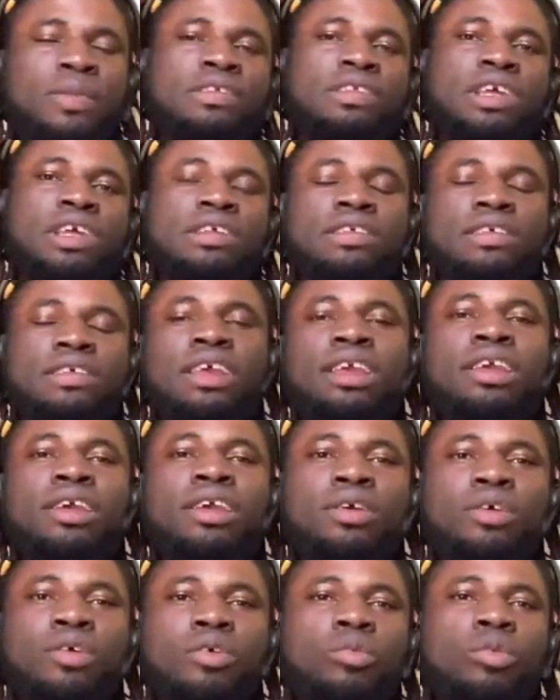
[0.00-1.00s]
business,
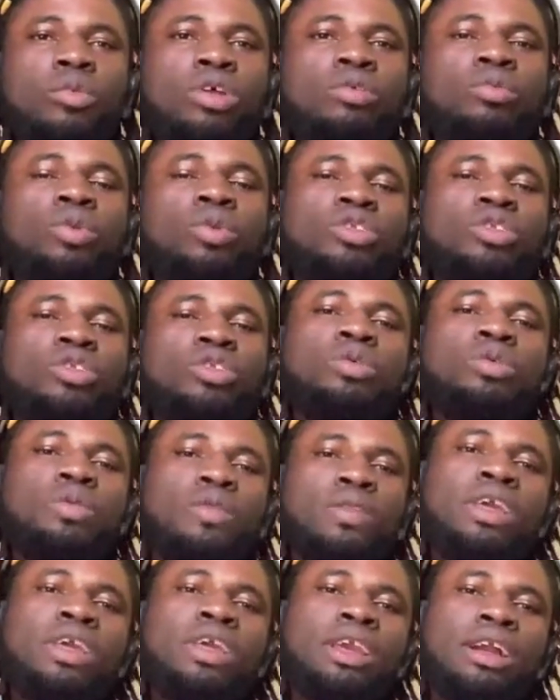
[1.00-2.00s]
what do you
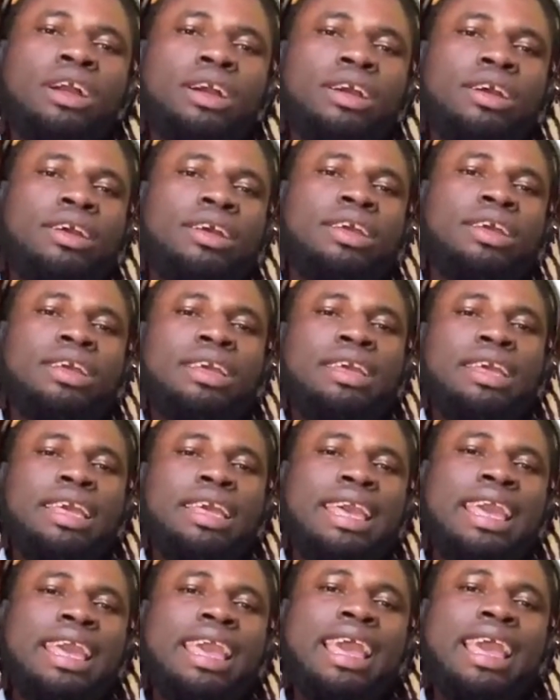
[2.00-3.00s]
think
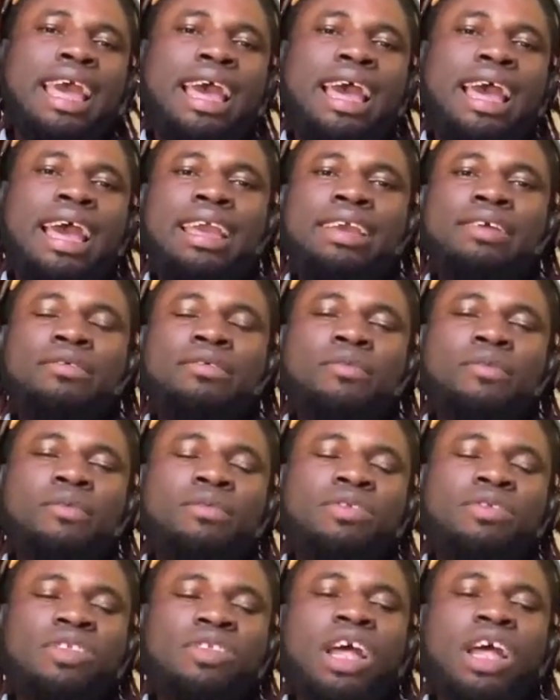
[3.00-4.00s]
AI
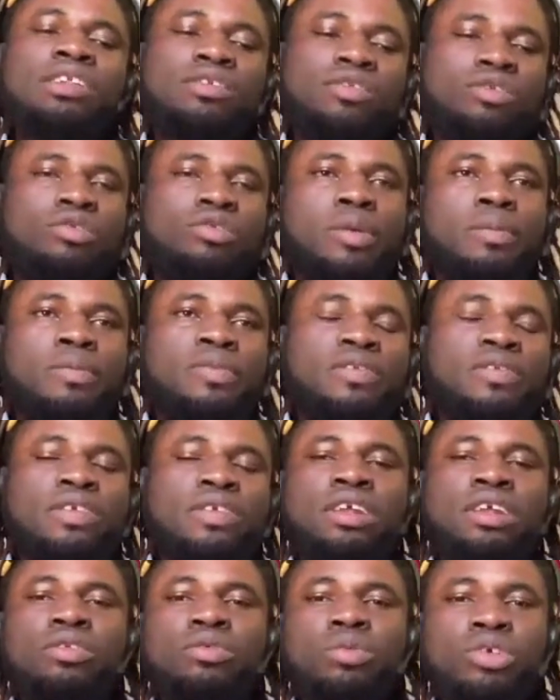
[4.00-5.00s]
stands to
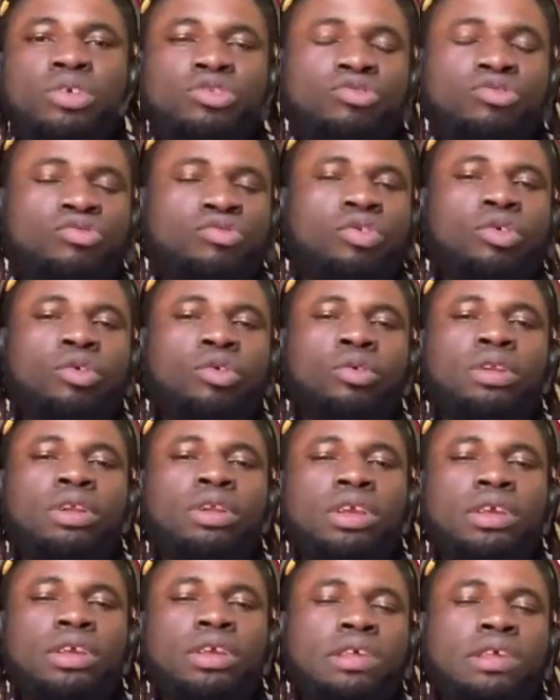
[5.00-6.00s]
represent? What role
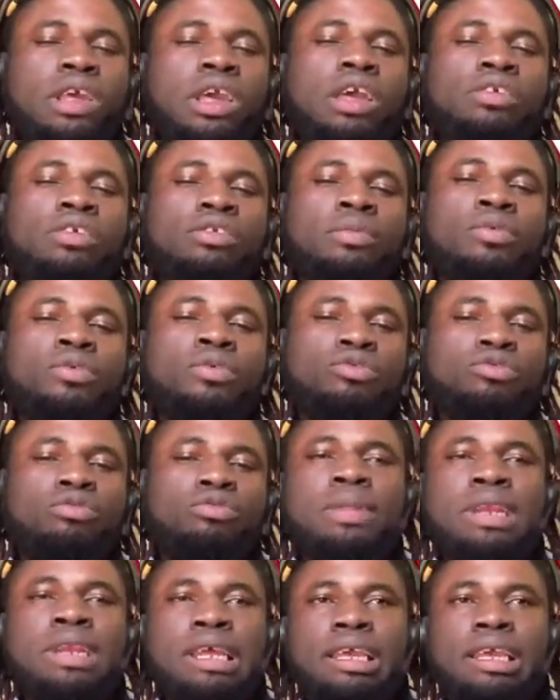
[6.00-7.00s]
is AI supposed
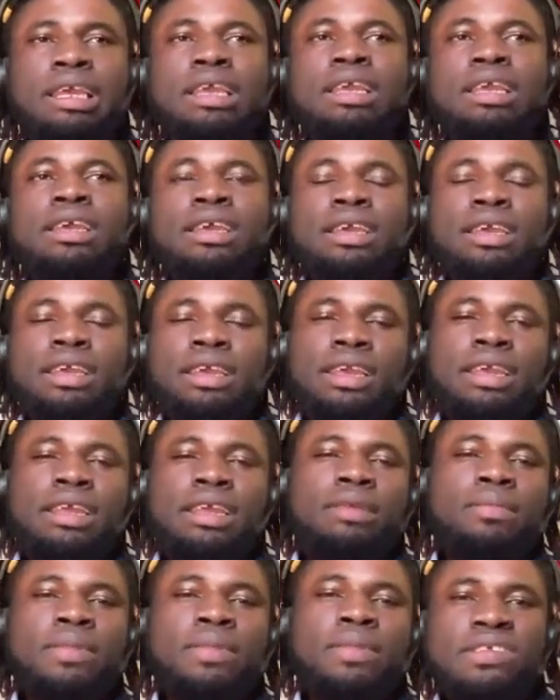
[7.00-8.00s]
to play
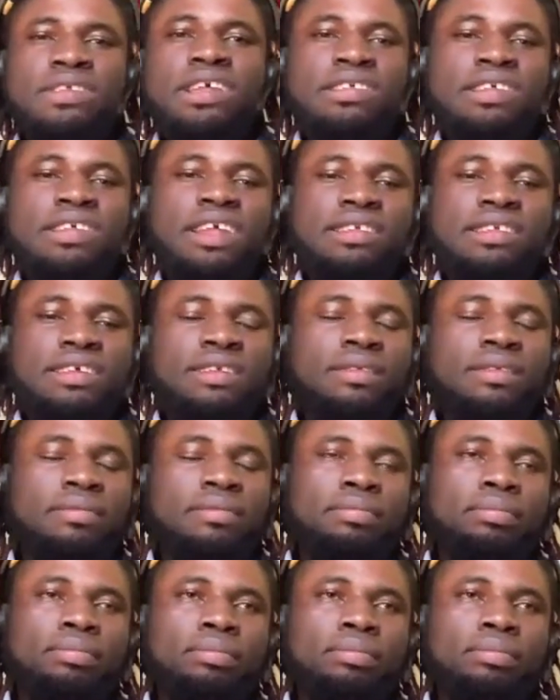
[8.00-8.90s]
in a business setting?